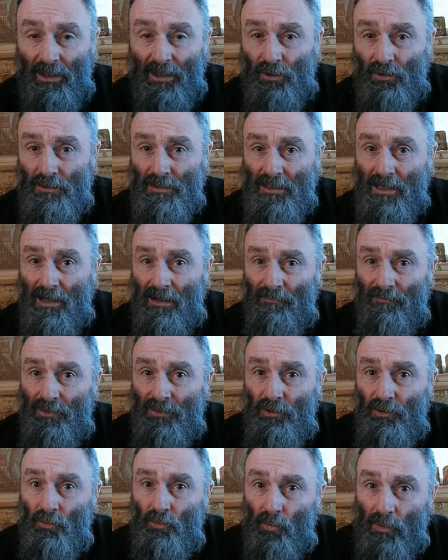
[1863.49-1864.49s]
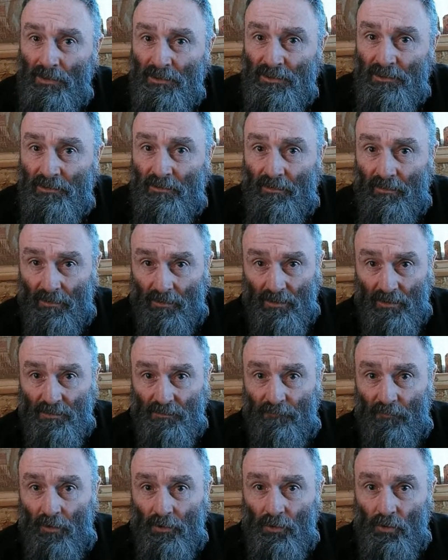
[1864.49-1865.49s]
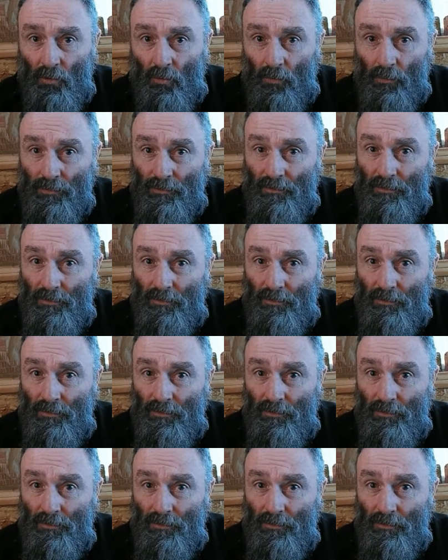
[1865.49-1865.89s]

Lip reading: good time through winter this far north,